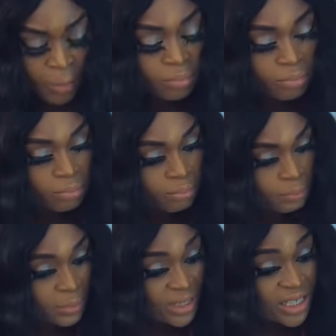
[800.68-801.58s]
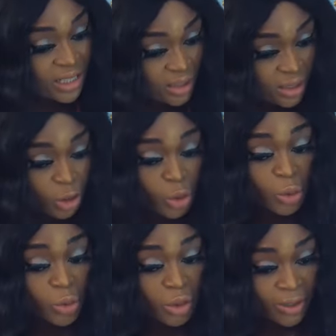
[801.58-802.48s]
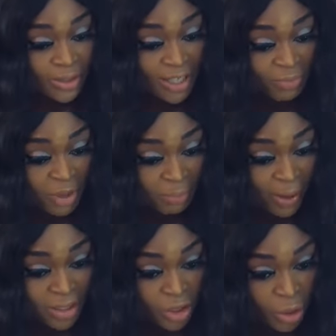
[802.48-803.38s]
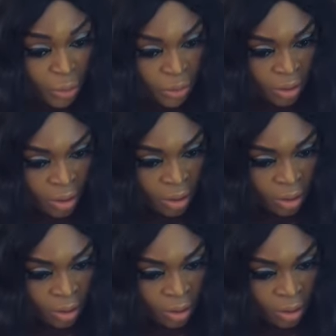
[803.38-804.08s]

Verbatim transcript: Oh, please do not give me bad news.